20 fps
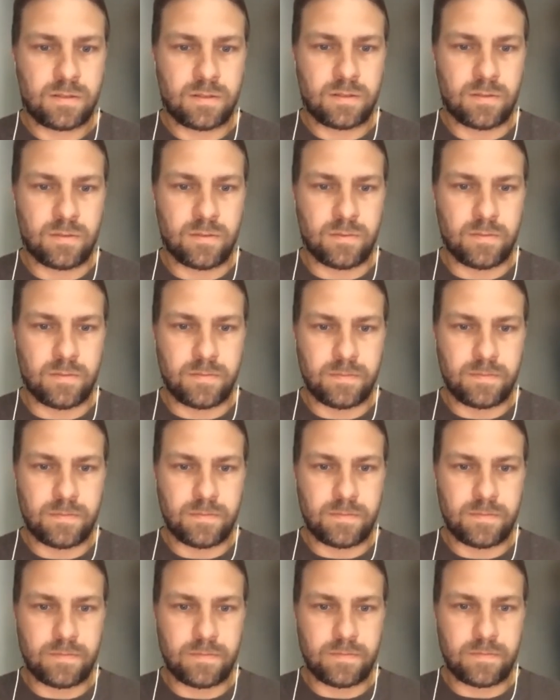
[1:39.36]
So
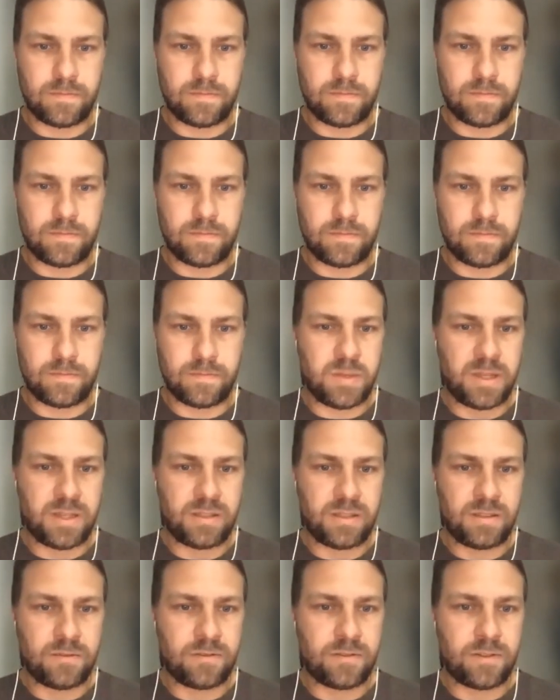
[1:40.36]
maybe
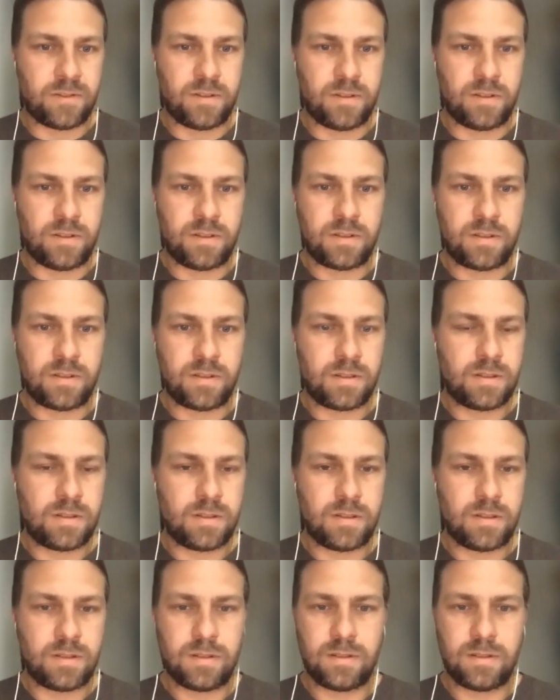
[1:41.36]
as a first,